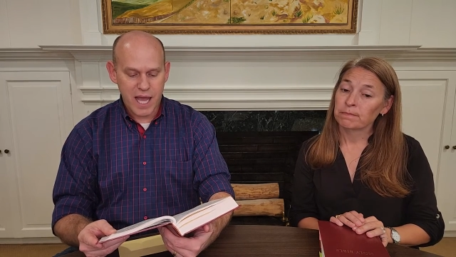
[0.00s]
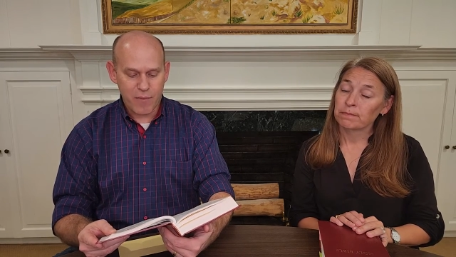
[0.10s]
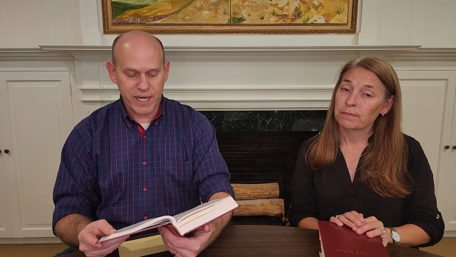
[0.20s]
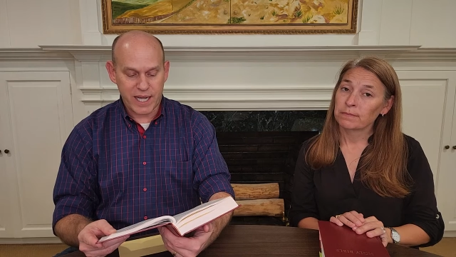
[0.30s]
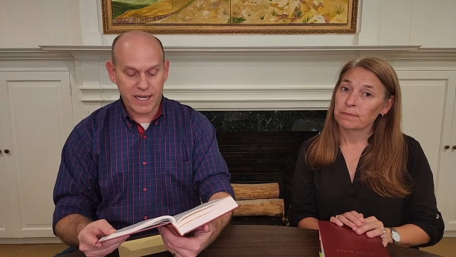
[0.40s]

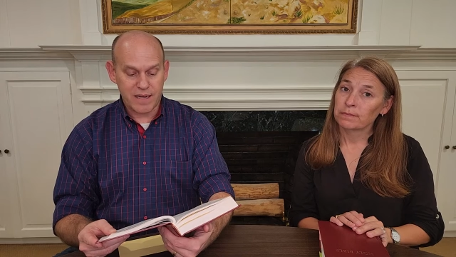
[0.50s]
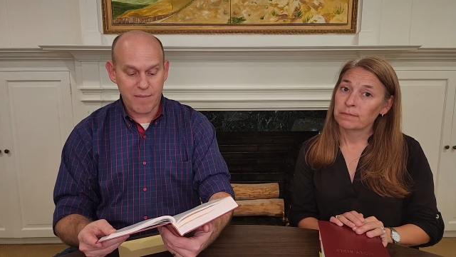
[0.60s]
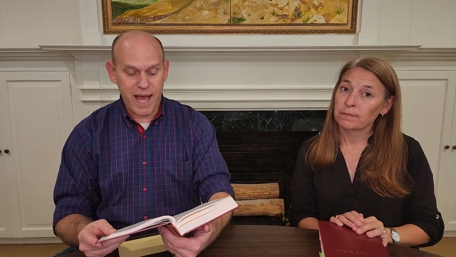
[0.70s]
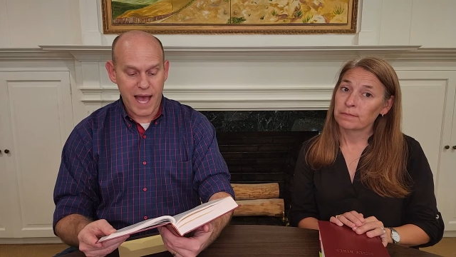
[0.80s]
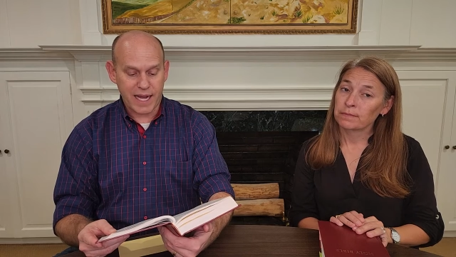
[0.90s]
Speaker 1: and when I
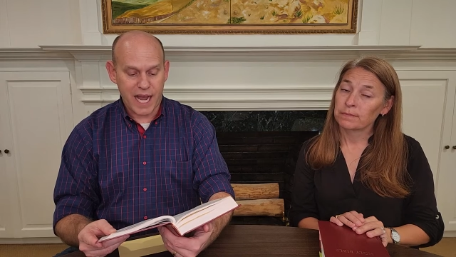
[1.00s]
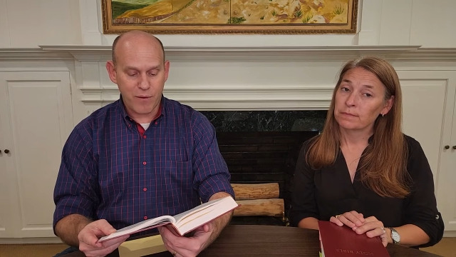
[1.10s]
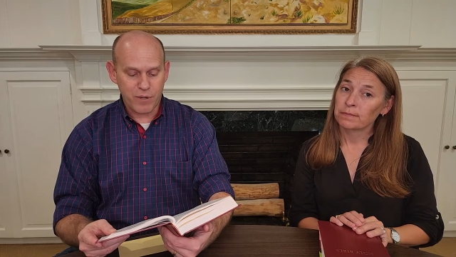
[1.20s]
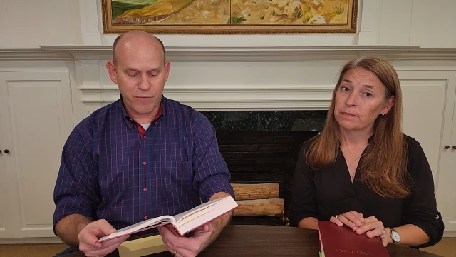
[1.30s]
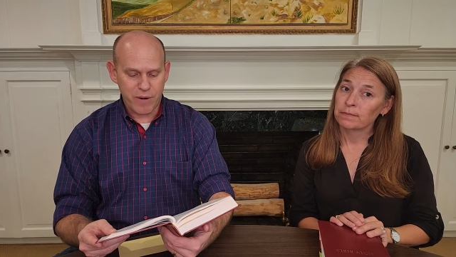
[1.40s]
come back,
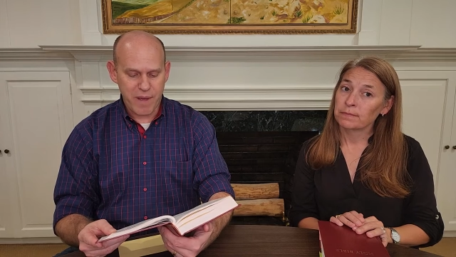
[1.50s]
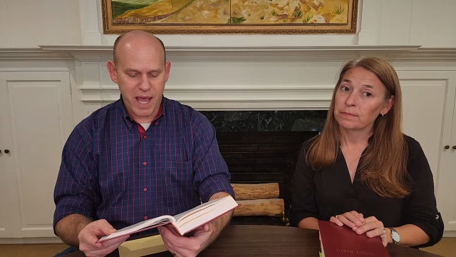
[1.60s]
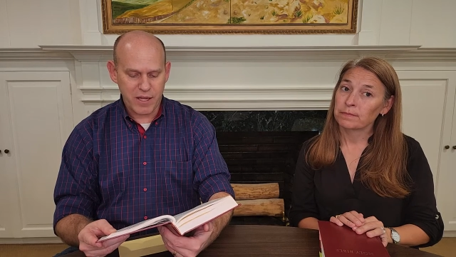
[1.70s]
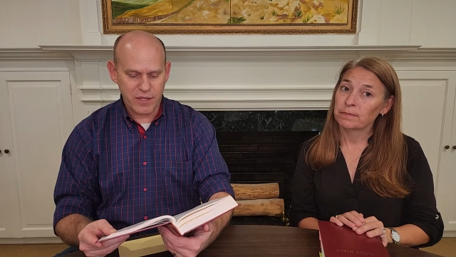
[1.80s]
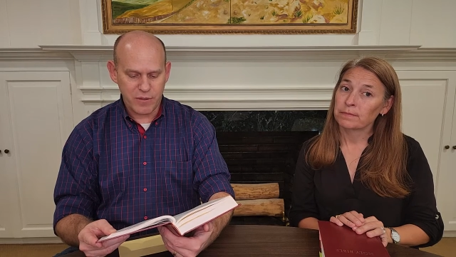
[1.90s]
I will
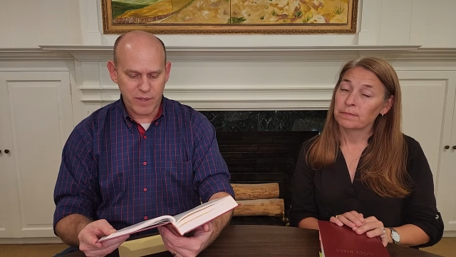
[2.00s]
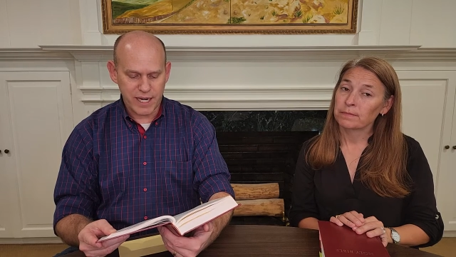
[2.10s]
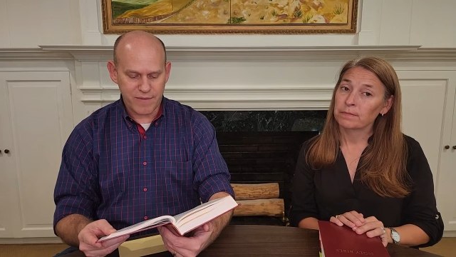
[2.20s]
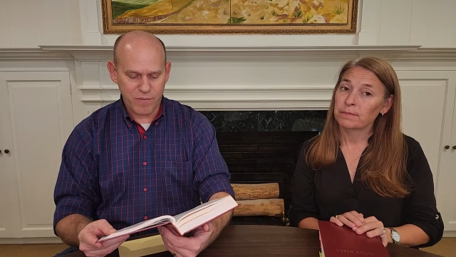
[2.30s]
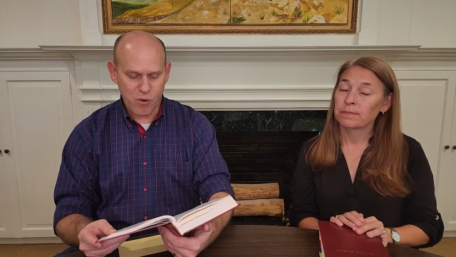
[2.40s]
repay you
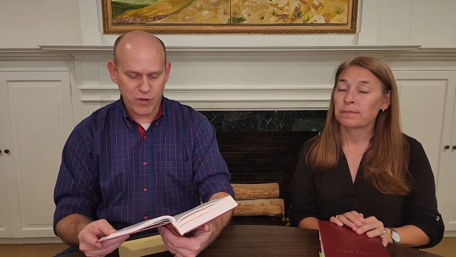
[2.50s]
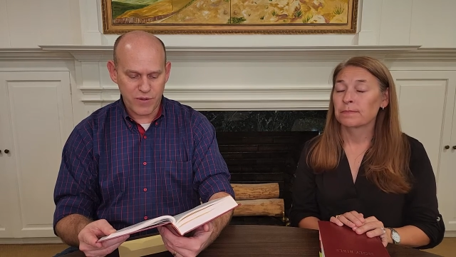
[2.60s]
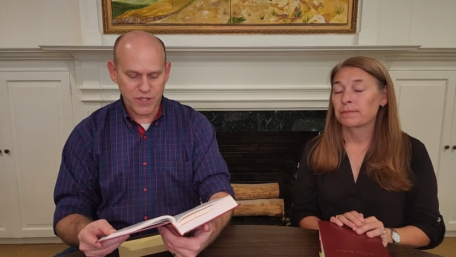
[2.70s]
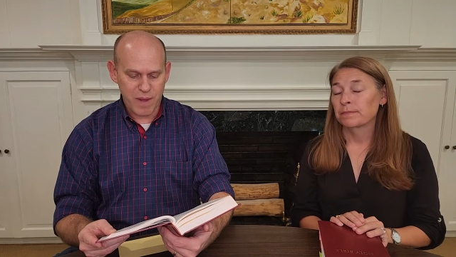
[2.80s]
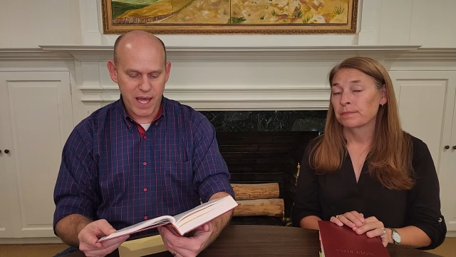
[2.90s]
whatever more
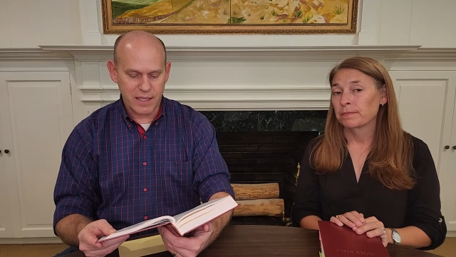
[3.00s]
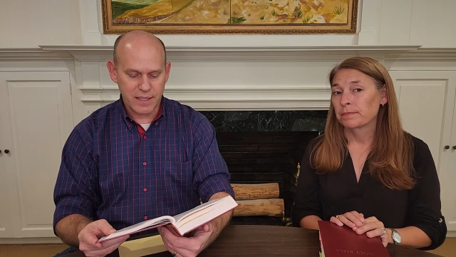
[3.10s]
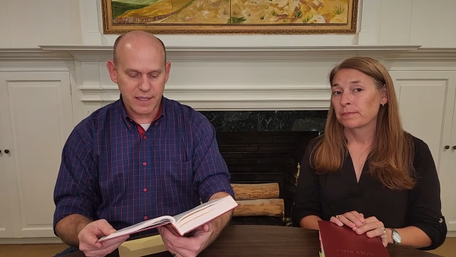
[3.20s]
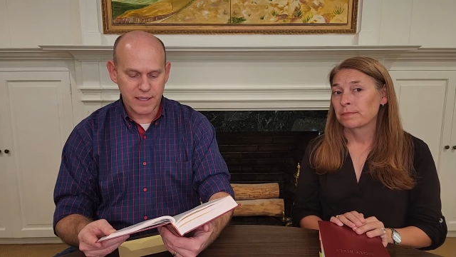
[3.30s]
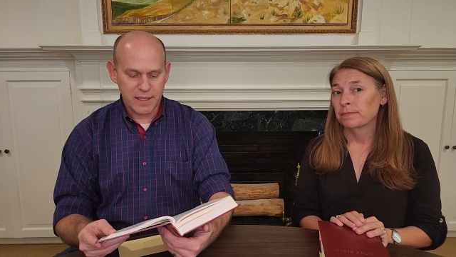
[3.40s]
you spend.